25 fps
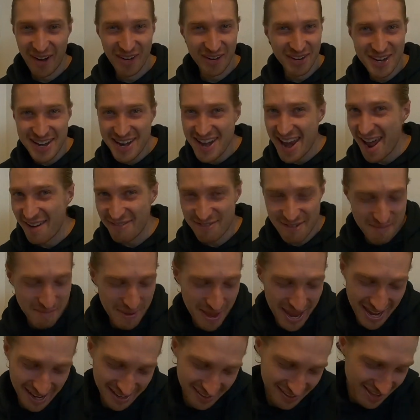I've never
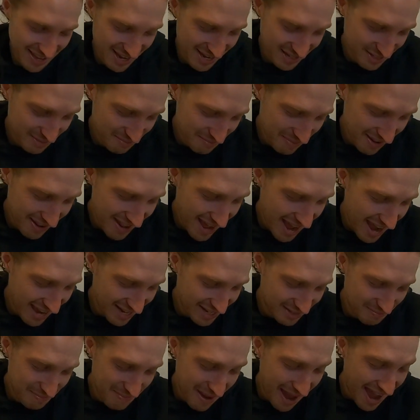picked this, but
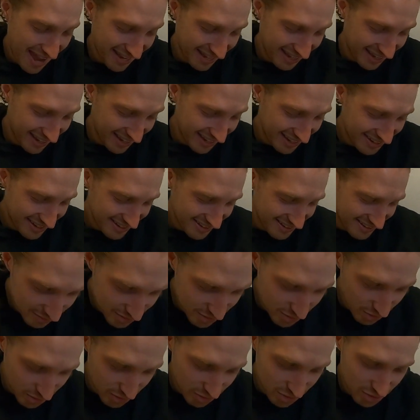that is banging.
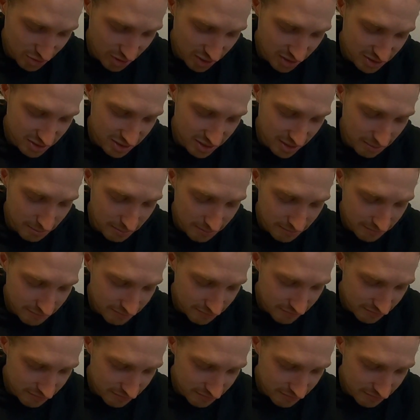Do you want to try some?